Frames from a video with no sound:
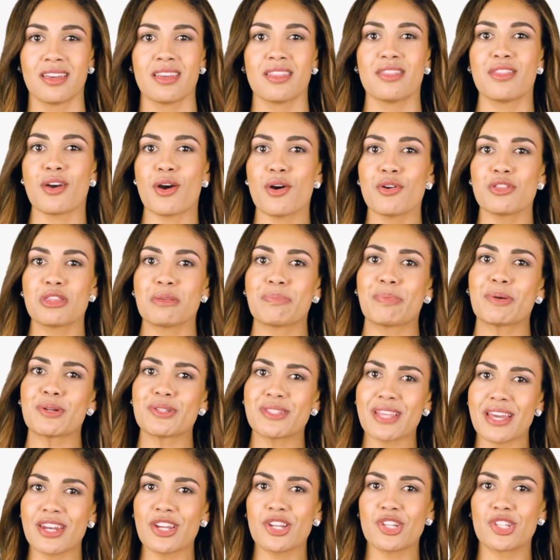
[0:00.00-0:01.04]
though the
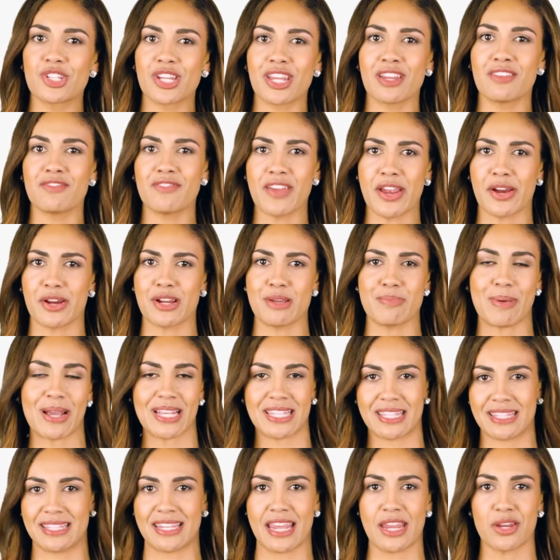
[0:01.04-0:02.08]
percentage can vary by
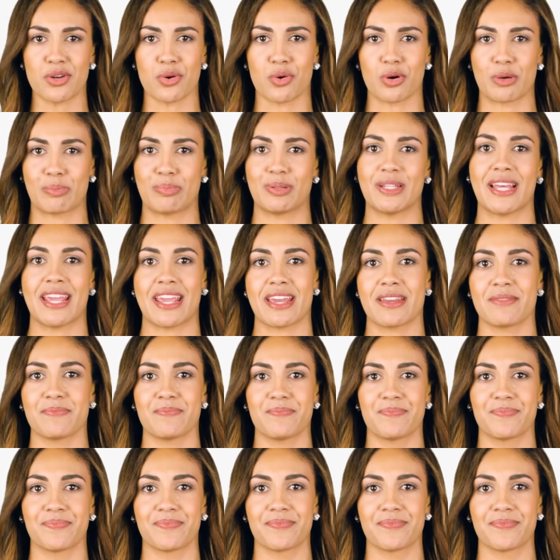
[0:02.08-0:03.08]
state or plan.